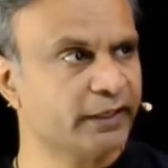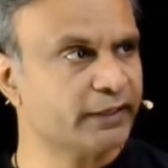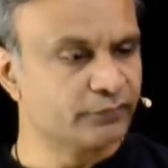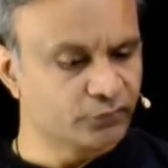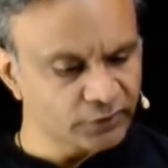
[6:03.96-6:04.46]
A.
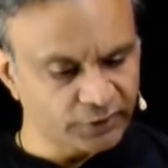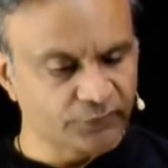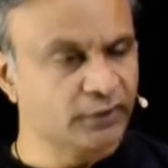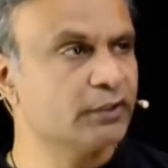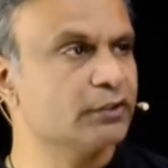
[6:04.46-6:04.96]
Okay,
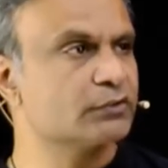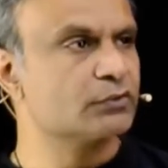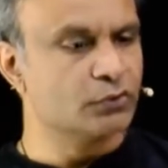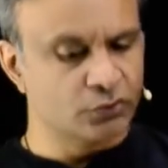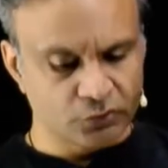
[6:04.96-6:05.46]

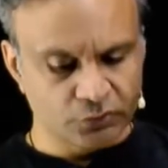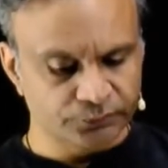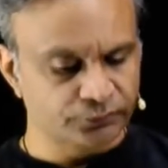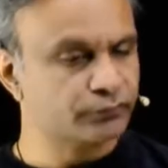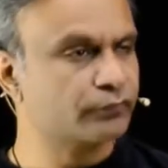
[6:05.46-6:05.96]
so
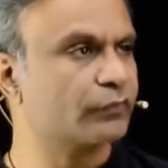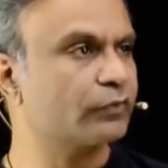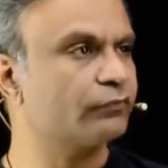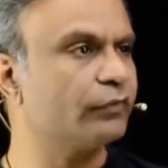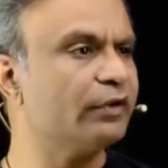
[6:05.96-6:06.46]

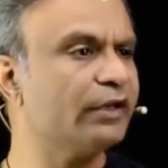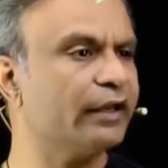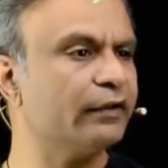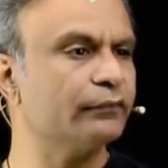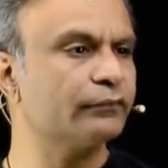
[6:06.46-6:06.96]
we
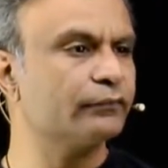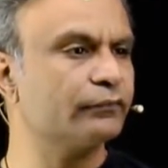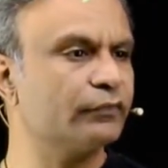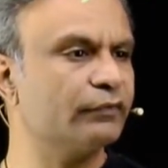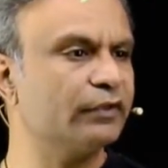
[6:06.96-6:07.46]

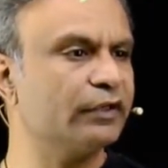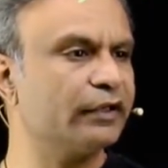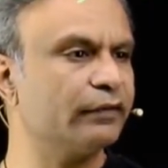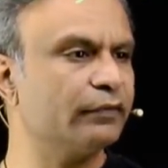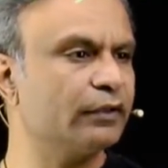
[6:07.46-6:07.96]
will
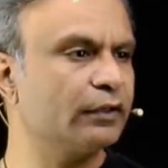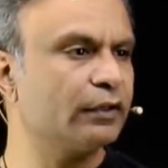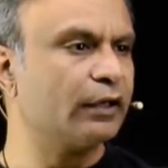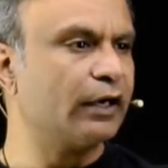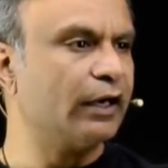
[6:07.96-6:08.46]
have
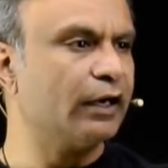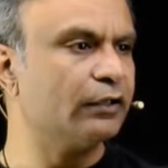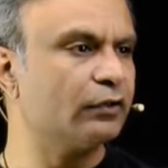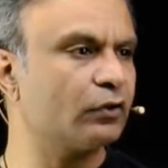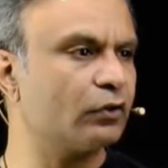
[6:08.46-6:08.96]
R
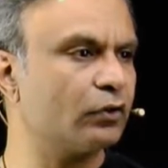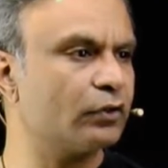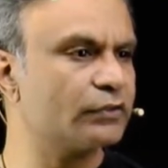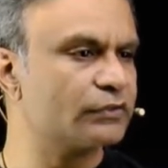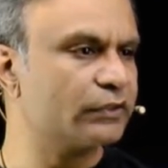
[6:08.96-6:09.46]

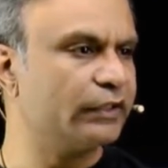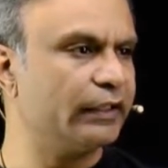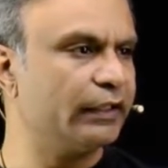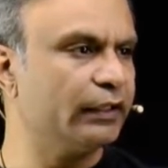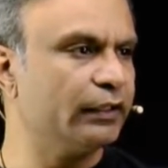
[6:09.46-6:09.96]
cross A